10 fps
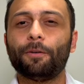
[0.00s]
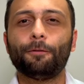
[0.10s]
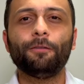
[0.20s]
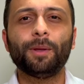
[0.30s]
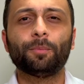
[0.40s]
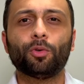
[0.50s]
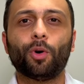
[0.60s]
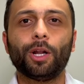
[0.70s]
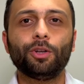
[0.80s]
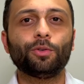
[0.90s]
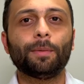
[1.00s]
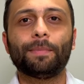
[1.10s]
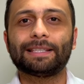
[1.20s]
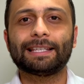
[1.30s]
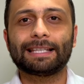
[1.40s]
before we move on to the
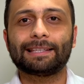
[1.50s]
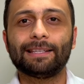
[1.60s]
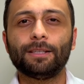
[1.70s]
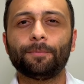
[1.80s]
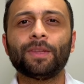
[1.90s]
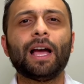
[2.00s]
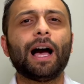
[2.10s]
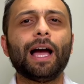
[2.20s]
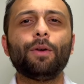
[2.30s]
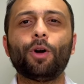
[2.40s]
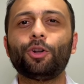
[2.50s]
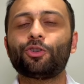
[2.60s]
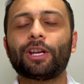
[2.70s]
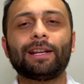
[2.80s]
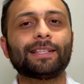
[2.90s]
business lessons, I want to
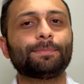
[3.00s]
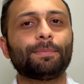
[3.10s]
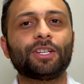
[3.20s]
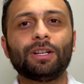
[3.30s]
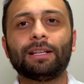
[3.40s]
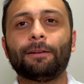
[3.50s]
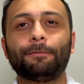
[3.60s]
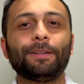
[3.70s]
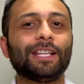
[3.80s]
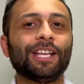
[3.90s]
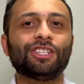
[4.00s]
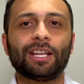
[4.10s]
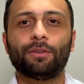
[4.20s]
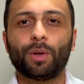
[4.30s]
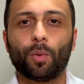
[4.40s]
share a special gift with each
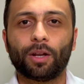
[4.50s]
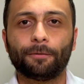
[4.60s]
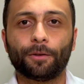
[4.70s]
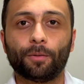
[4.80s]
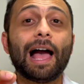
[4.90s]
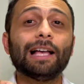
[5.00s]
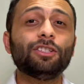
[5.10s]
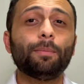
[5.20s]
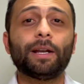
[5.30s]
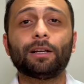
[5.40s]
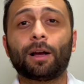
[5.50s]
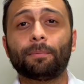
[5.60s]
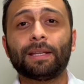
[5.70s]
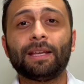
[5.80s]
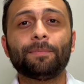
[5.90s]
and every one of you. As your better
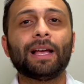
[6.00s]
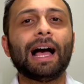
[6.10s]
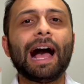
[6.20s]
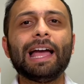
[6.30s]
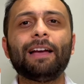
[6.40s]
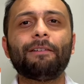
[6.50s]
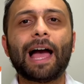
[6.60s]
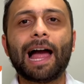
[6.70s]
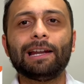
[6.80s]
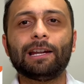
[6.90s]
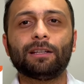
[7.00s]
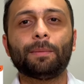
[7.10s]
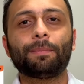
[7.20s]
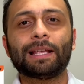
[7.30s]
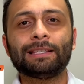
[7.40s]
company, I have added
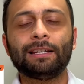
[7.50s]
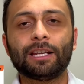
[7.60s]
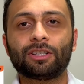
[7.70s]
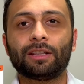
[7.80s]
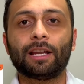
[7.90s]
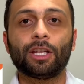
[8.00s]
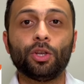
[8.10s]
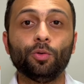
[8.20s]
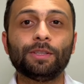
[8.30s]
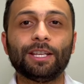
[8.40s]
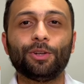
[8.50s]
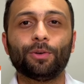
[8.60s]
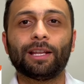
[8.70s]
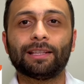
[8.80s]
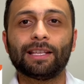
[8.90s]
the presentation that you see
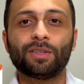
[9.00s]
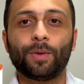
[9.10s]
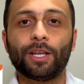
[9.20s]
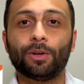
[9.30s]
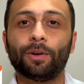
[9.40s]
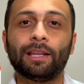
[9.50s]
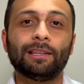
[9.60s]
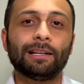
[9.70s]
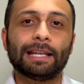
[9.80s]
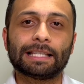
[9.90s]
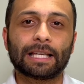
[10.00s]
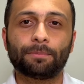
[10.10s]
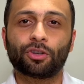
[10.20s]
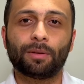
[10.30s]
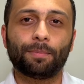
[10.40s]
during this video in the
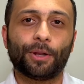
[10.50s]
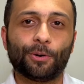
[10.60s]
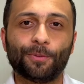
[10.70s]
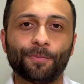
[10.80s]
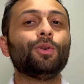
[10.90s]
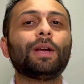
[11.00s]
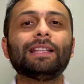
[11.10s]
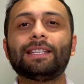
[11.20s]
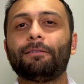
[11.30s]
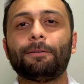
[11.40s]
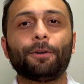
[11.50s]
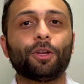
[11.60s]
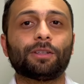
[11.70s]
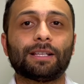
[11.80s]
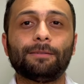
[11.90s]
description below. You can save it for
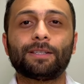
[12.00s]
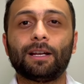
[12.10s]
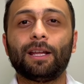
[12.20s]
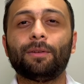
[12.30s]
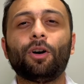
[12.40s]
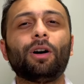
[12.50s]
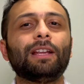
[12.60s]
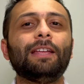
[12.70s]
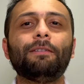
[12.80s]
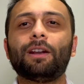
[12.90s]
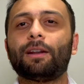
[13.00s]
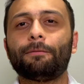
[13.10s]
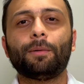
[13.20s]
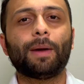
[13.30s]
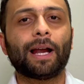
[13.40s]
your self-study or even
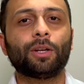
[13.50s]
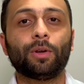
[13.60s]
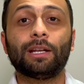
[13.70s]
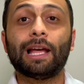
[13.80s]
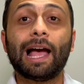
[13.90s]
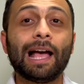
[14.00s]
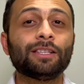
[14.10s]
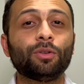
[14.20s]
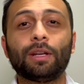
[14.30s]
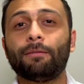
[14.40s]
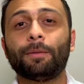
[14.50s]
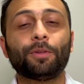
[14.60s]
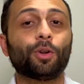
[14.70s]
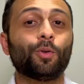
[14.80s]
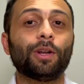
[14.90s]
refer back to it as you develop
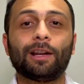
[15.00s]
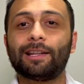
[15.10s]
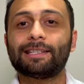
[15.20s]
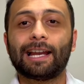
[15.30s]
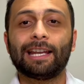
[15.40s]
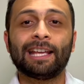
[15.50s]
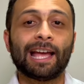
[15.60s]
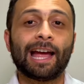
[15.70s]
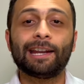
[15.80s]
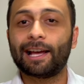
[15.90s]
your own understanding and